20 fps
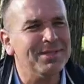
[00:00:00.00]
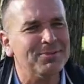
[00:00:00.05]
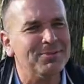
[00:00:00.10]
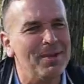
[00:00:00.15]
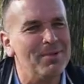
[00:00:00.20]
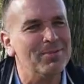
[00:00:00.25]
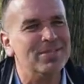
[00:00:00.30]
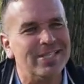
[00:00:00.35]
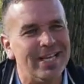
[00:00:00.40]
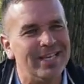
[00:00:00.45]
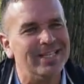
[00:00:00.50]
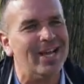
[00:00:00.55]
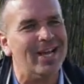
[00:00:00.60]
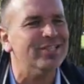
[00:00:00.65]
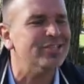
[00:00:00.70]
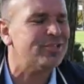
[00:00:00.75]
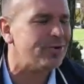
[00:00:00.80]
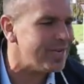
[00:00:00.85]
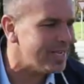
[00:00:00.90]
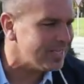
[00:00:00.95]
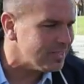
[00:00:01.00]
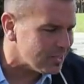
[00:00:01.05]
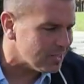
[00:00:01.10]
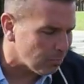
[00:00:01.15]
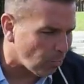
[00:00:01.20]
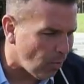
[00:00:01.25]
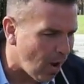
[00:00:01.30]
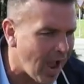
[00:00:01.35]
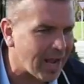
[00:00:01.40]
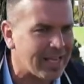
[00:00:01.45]
we were sitting down drinking some
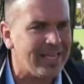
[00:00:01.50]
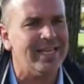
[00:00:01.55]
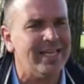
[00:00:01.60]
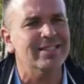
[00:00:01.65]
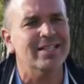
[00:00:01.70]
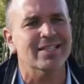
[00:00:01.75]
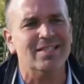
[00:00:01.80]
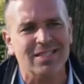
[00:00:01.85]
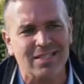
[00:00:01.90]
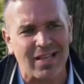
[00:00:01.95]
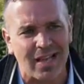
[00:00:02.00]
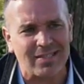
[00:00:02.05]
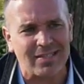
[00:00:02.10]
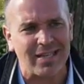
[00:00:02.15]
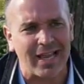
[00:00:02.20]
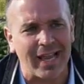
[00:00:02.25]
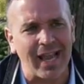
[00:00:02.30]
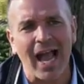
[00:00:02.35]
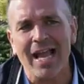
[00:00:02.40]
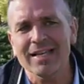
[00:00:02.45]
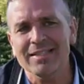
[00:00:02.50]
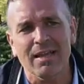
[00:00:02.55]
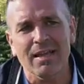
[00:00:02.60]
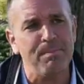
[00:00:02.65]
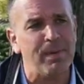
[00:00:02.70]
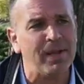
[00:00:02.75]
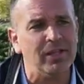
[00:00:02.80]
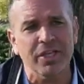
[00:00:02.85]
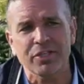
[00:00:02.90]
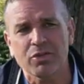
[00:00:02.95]
rakia and discussing. I
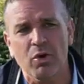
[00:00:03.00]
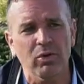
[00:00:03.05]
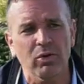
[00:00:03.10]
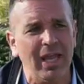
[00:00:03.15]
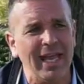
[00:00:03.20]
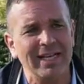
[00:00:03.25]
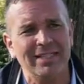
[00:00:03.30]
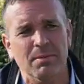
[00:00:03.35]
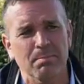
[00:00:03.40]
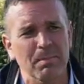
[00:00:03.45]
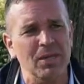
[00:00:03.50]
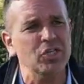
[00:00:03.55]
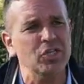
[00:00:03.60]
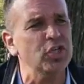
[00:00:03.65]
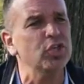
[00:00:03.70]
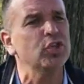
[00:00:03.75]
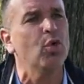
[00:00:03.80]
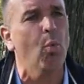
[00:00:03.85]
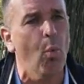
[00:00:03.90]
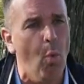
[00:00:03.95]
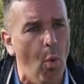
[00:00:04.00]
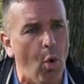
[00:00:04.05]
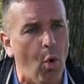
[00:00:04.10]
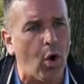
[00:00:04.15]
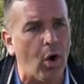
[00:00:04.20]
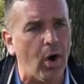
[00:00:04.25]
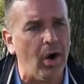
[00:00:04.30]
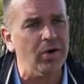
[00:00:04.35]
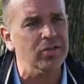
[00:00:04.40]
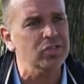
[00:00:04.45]
typically don't like to mention the
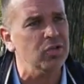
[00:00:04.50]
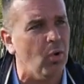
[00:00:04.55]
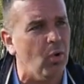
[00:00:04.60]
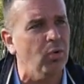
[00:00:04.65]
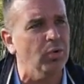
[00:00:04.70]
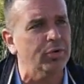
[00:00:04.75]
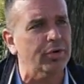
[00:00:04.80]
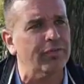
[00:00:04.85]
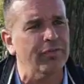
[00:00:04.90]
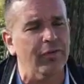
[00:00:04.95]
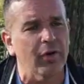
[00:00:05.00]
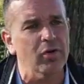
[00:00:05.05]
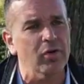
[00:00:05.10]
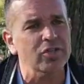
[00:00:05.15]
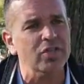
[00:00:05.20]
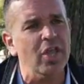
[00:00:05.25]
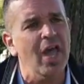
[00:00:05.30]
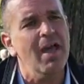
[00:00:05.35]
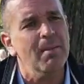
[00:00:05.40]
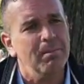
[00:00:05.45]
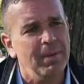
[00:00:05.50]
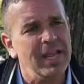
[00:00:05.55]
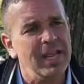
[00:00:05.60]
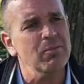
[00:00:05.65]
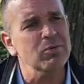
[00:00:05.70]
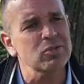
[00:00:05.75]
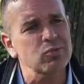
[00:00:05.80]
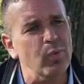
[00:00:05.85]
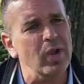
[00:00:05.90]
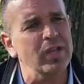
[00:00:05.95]
war to older folks, but he
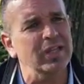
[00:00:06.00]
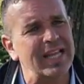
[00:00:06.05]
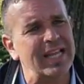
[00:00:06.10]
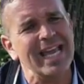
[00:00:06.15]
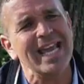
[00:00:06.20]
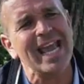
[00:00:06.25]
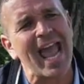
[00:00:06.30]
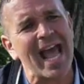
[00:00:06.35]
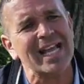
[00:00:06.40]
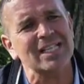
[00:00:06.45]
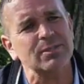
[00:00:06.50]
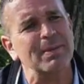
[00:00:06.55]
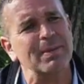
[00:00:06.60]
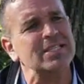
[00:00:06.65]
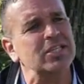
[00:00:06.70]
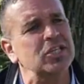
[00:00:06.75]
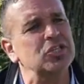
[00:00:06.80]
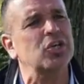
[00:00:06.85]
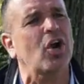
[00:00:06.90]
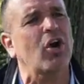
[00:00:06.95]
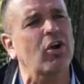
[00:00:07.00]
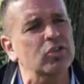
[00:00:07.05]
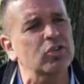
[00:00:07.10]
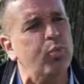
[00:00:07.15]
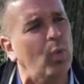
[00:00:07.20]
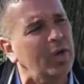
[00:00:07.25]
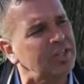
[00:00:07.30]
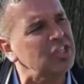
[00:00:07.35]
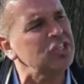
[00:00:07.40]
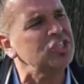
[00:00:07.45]
was willing. He asked me, he said, Charles,
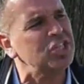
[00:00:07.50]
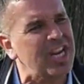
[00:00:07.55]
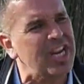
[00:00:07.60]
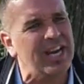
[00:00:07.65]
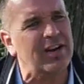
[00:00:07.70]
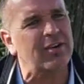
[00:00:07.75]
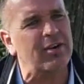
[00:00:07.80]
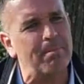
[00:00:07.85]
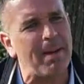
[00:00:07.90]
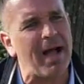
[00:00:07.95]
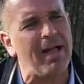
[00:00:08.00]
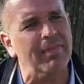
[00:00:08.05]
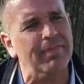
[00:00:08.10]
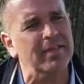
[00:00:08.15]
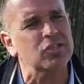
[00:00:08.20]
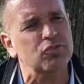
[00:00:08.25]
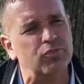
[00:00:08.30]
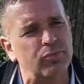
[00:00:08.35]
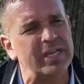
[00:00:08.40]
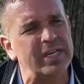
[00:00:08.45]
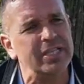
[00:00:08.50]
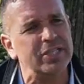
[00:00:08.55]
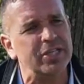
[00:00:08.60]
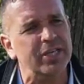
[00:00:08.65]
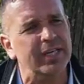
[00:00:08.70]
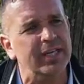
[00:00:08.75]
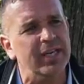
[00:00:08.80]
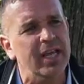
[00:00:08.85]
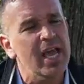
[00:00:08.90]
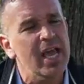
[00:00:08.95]
what did you hear about this
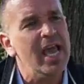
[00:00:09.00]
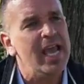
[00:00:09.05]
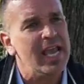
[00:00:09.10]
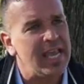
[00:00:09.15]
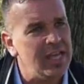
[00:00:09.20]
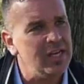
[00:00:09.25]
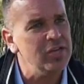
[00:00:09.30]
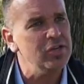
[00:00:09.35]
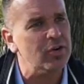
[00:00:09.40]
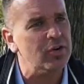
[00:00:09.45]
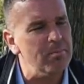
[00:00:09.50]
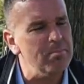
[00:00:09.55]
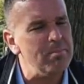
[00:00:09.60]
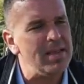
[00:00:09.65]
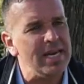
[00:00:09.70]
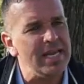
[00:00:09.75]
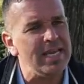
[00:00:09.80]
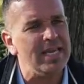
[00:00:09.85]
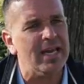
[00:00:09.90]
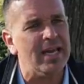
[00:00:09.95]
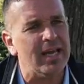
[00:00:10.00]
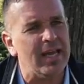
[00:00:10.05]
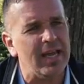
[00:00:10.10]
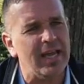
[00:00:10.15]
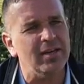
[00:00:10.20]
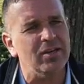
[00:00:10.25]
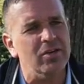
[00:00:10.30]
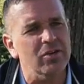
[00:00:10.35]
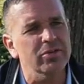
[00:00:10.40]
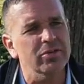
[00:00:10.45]
region in your media
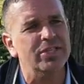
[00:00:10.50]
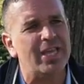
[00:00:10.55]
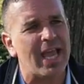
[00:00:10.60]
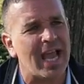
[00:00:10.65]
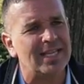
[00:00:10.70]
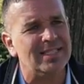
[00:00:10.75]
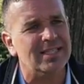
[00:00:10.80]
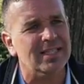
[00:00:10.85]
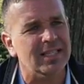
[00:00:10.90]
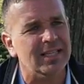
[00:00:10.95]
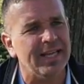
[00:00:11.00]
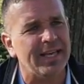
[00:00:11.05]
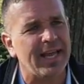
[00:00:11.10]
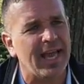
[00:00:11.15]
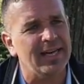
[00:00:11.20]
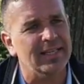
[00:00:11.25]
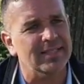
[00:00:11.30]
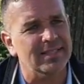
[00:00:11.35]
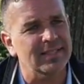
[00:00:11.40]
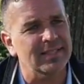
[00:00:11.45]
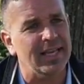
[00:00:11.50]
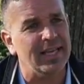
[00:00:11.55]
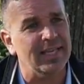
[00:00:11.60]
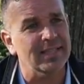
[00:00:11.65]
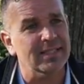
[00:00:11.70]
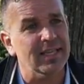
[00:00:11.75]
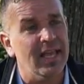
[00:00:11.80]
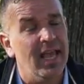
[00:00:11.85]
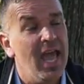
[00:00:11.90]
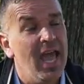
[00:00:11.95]
and newscasts in the United
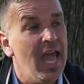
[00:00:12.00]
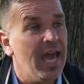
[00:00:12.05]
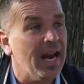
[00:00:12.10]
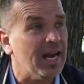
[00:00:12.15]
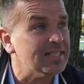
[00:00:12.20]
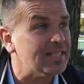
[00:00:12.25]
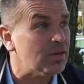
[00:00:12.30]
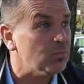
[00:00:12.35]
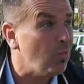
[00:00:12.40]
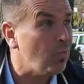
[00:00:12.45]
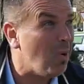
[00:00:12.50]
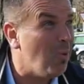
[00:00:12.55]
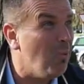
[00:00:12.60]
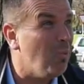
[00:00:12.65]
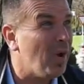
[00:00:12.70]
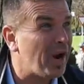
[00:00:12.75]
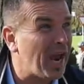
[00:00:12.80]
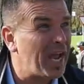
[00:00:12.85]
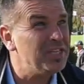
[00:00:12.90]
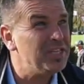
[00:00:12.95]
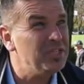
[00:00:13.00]
States? And I said, well, what I